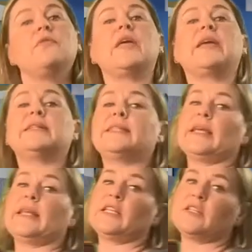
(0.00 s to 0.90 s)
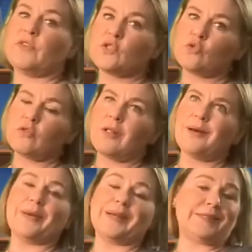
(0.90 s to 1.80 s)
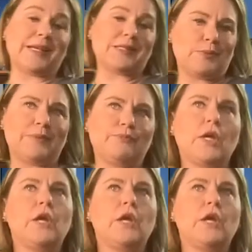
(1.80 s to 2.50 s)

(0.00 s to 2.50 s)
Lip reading: They can take an individual assessment.